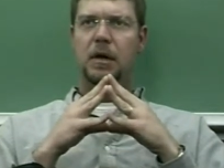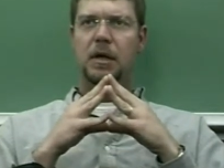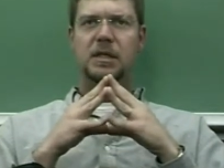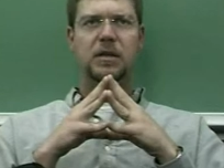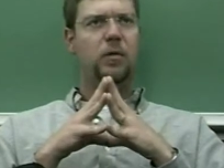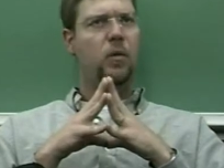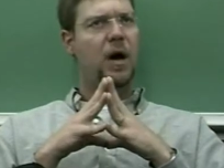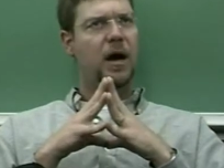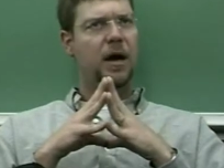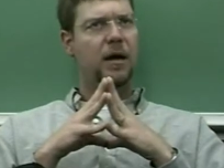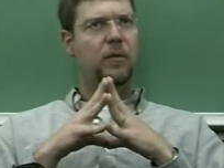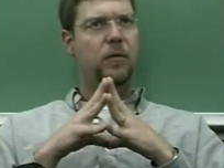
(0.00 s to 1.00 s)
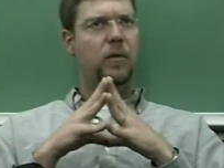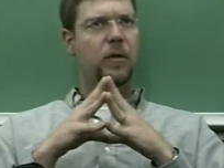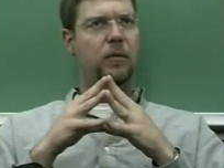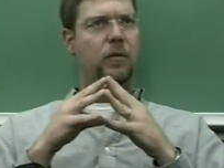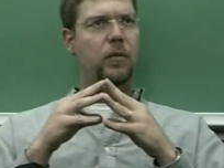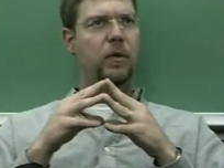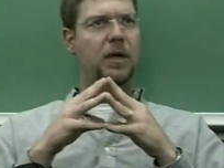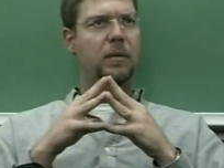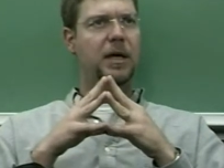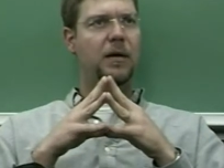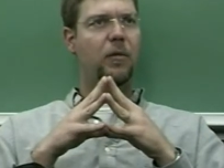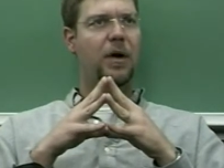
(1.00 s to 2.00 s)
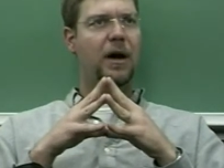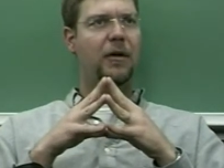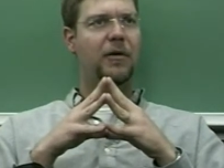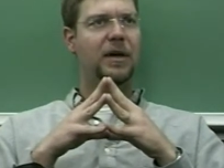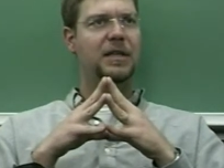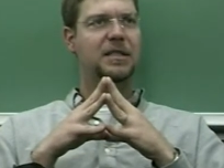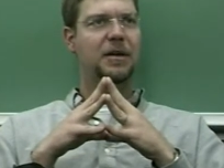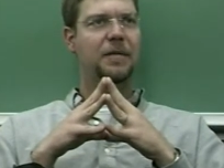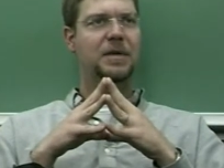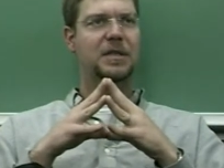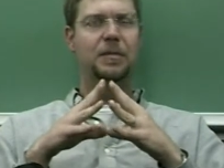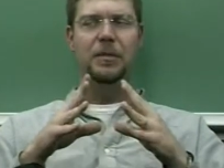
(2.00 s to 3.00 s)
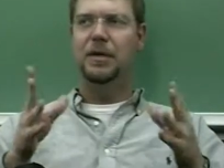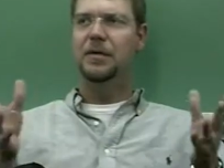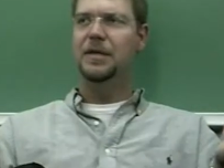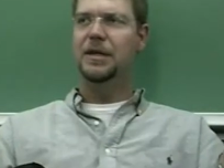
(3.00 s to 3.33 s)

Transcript: I said, "Why? What do you, what do you mean? Well, how do I need self-discipline?" He goes,